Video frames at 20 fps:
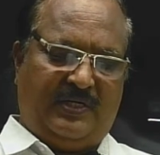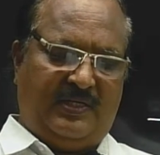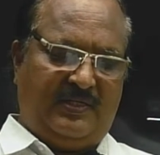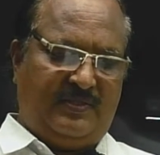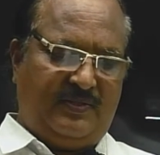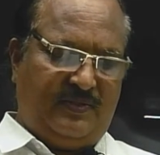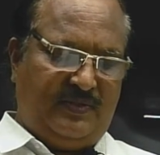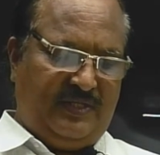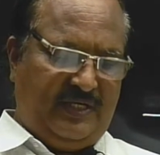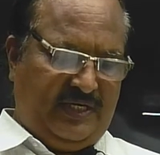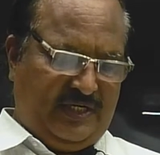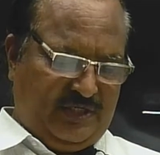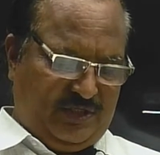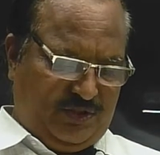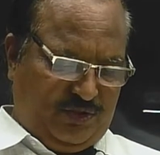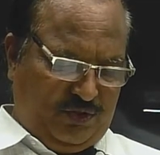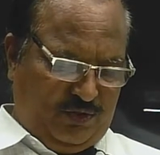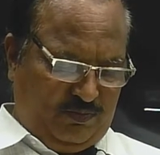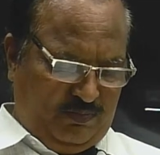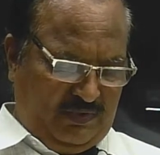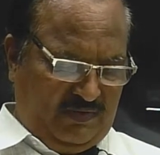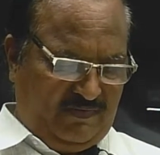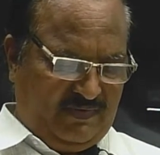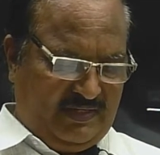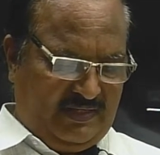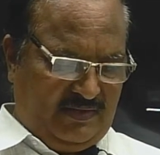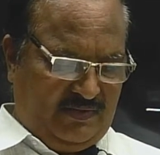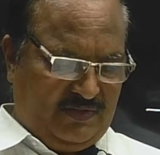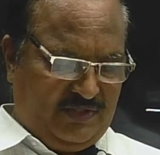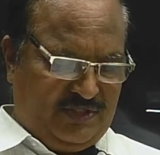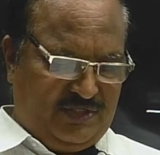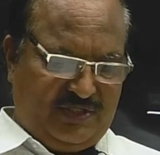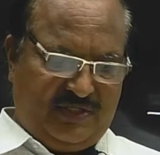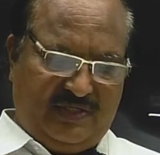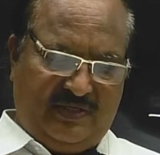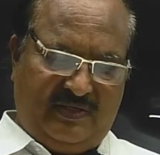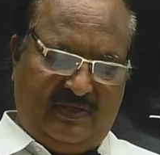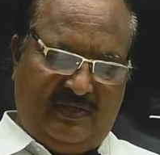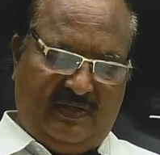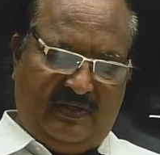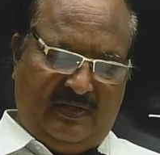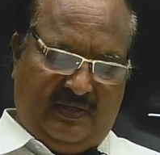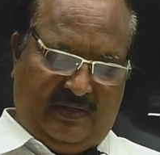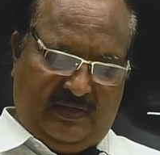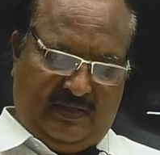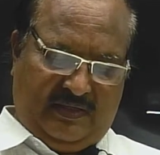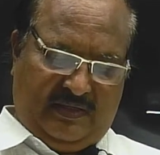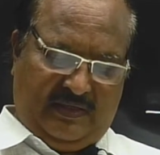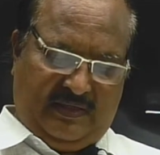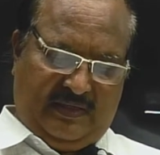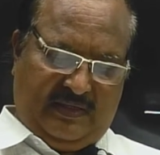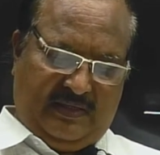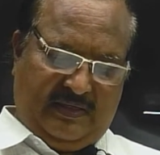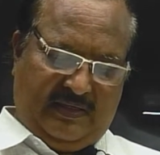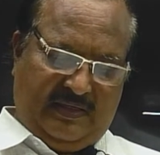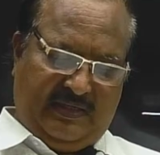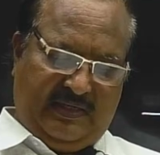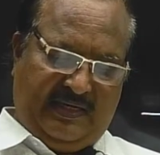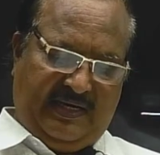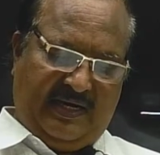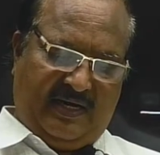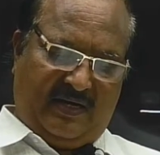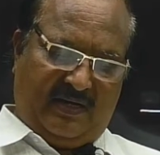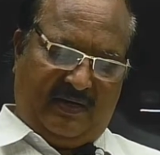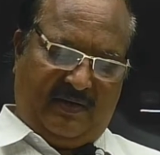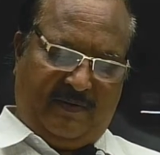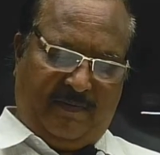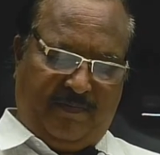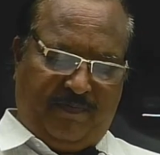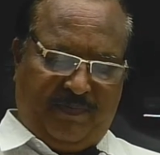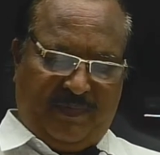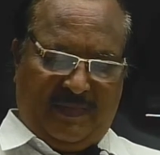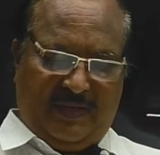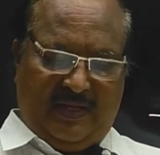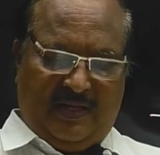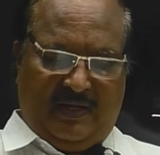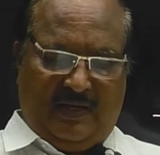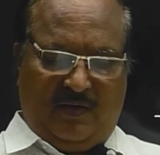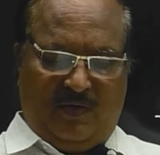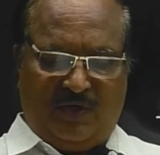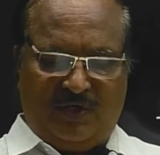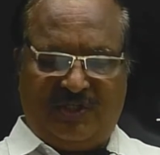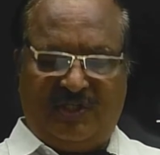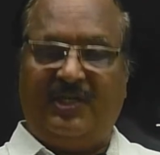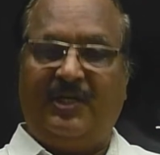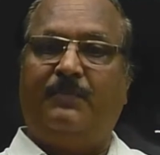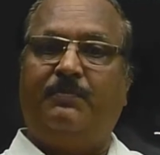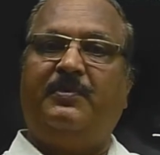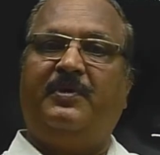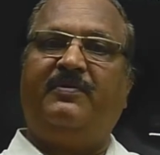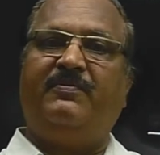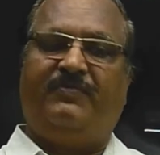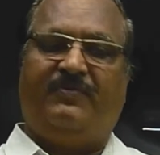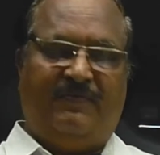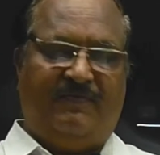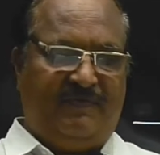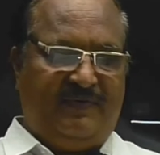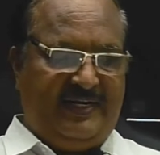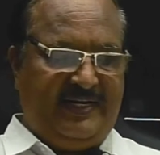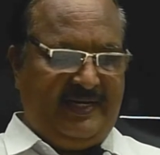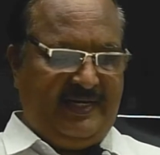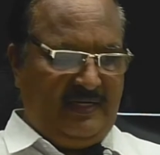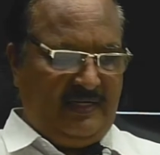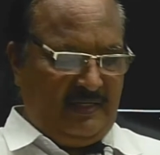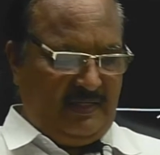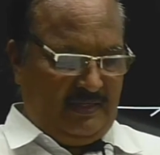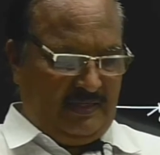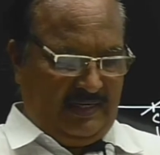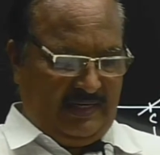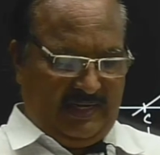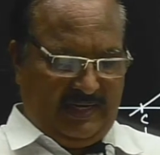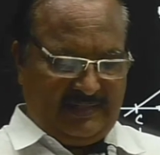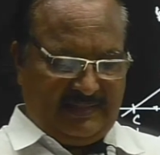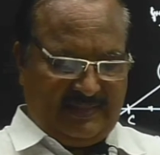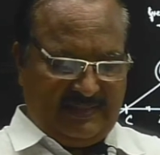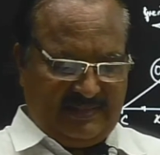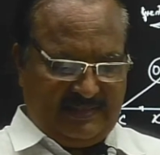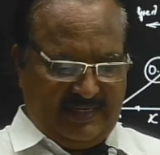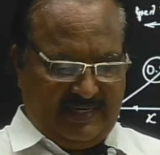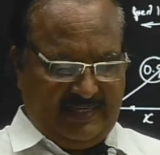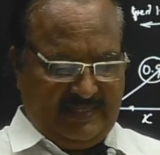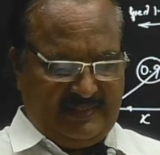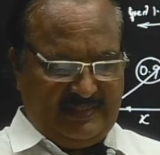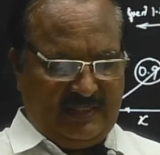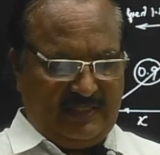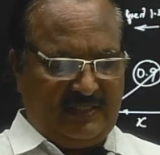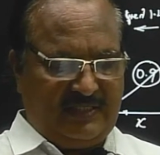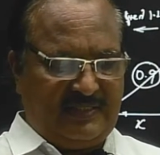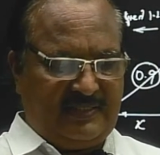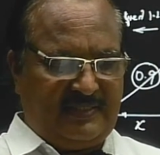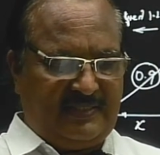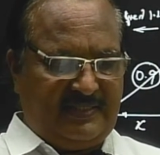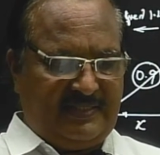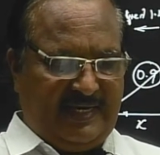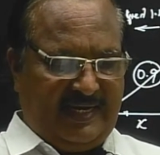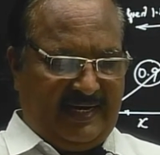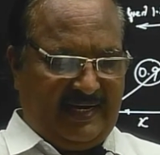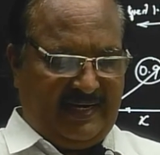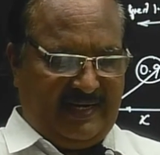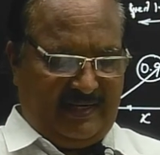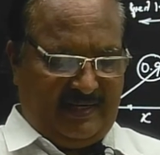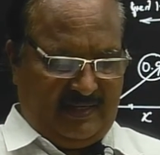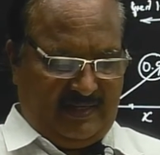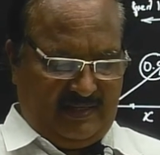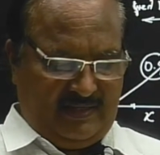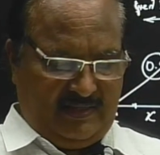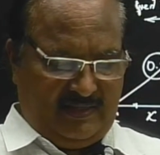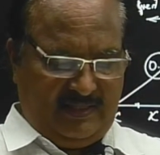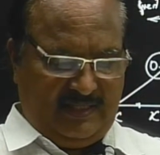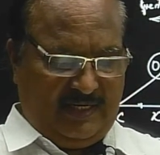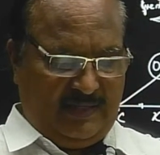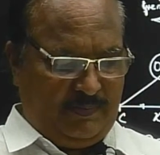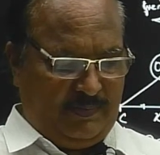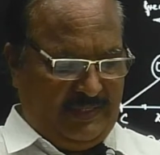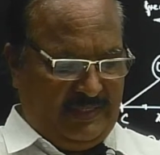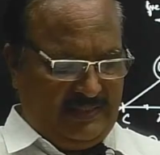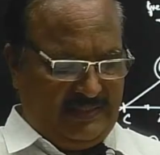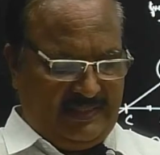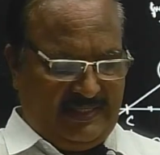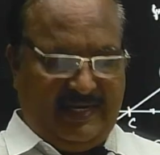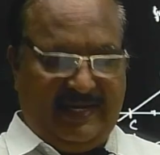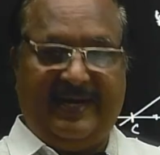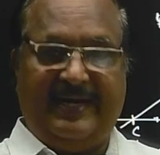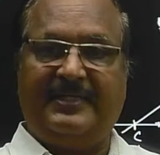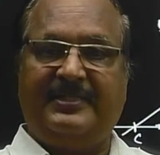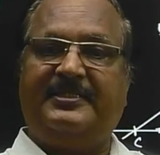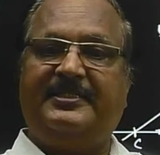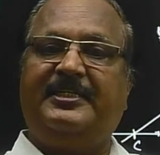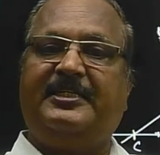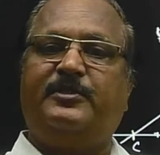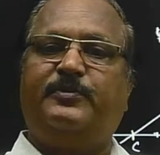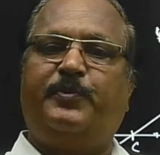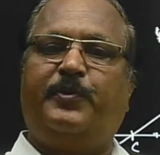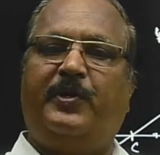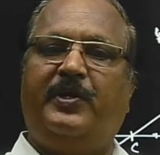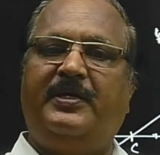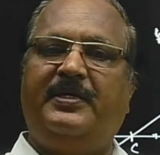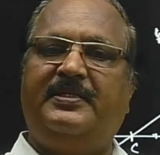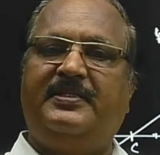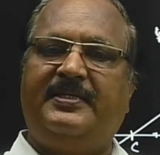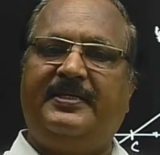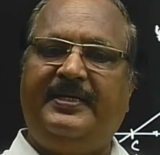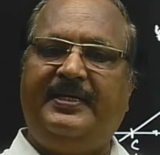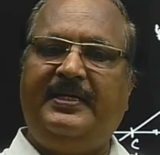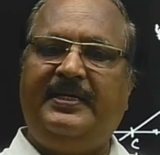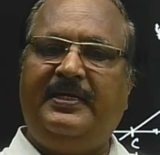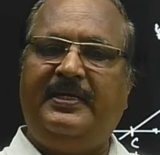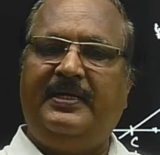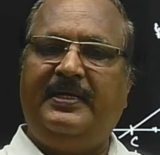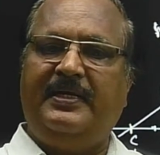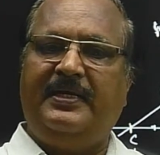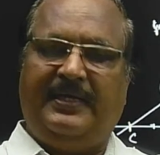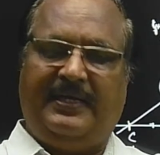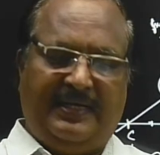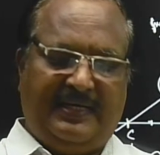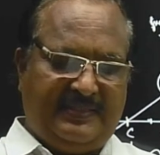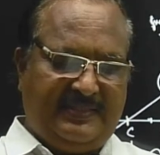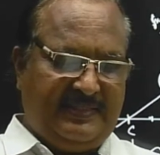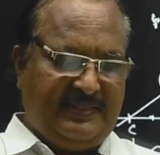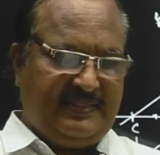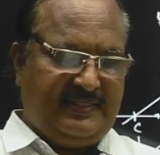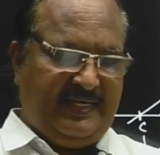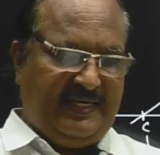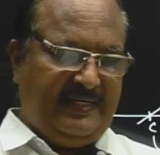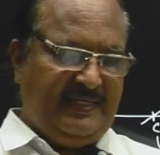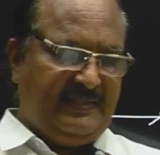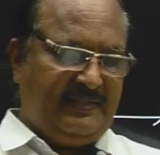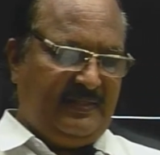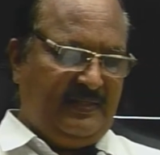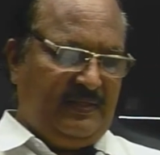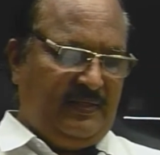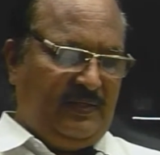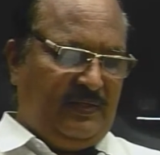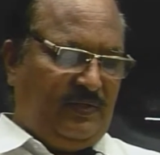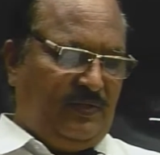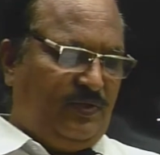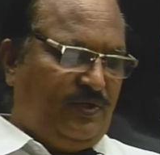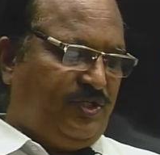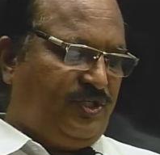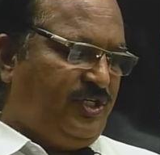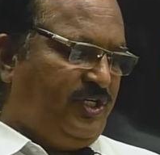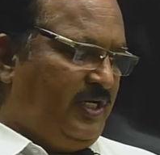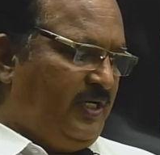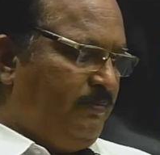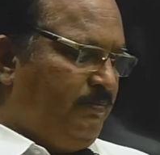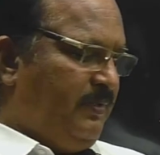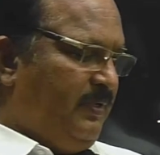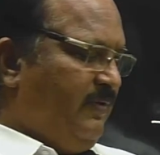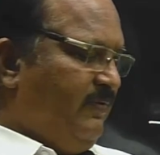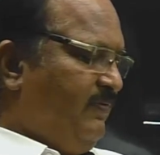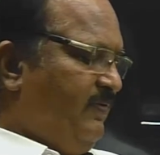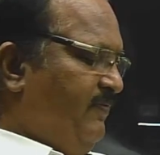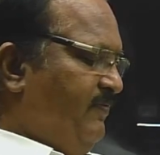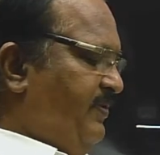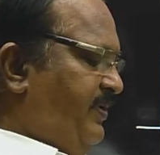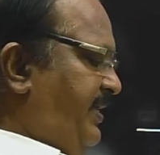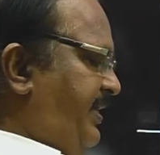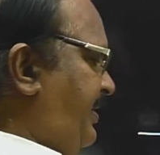there should be one question. Yeah, question number 15, exercise second. That means a 6.3 exercise, question number 15.